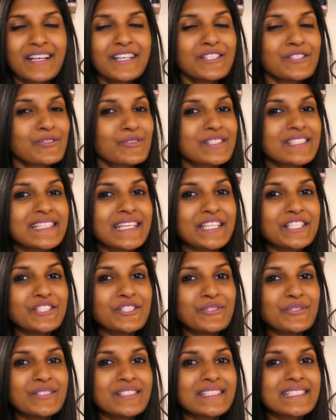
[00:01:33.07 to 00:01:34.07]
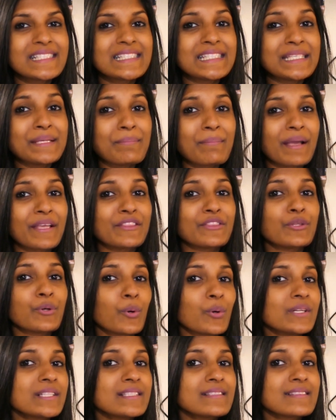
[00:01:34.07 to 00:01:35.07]
So stay tuned to see my
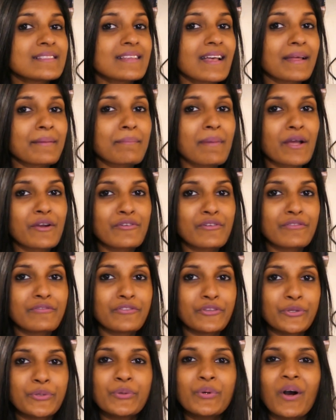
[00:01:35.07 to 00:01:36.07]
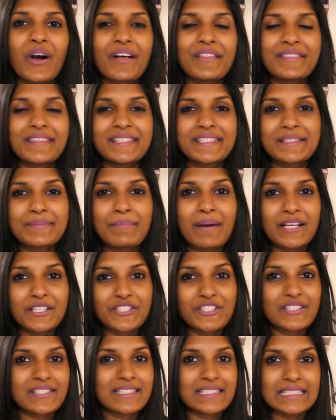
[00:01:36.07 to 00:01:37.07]
thoughts and my review on this
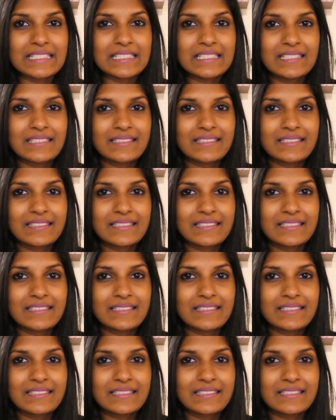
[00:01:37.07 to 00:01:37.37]
matcha tea.